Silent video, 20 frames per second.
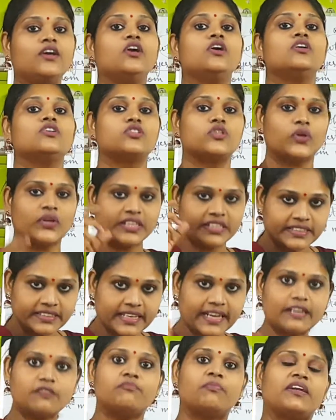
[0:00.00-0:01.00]
So in
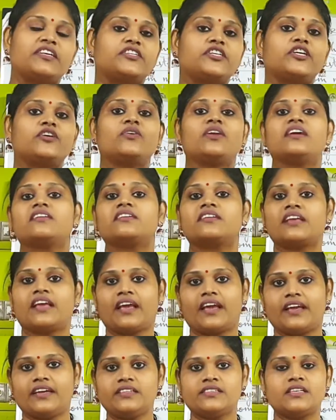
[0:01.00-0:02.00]
that particular
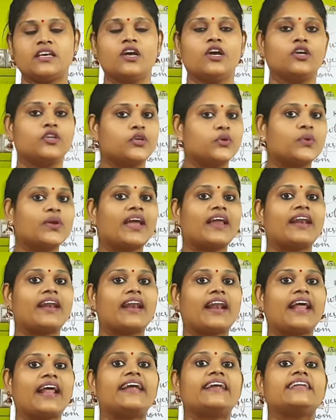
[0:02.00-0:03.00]
case, you can
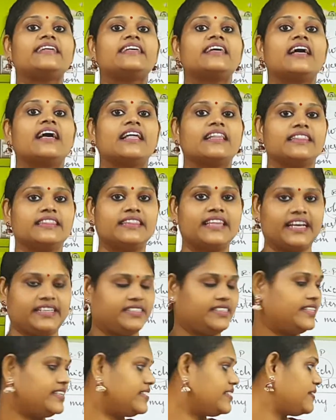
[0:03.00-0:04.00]
write
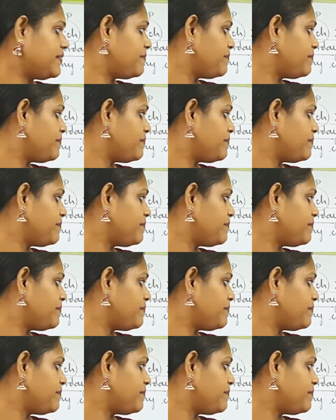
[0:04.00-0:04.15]
that.